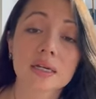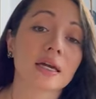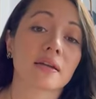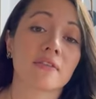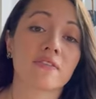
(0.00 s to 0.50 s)

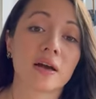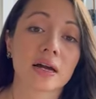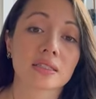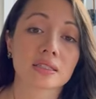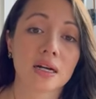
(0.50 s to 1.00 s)
can
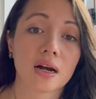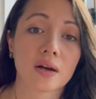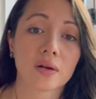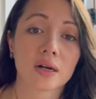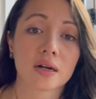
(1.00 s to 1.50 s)
affect
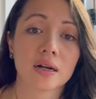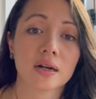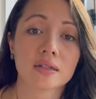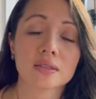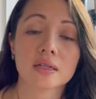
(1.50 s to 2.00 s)

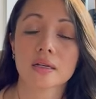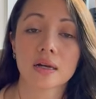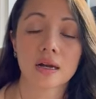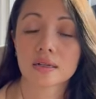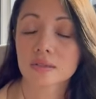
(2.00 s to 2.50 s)
our,
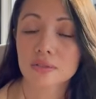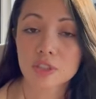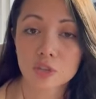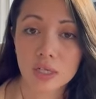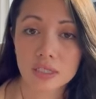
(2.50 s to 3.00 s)
our
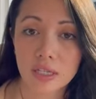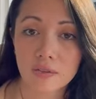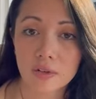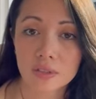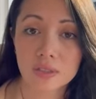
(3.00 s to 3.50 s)
stress
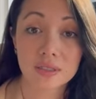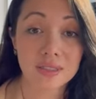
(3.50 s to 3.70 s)
levels.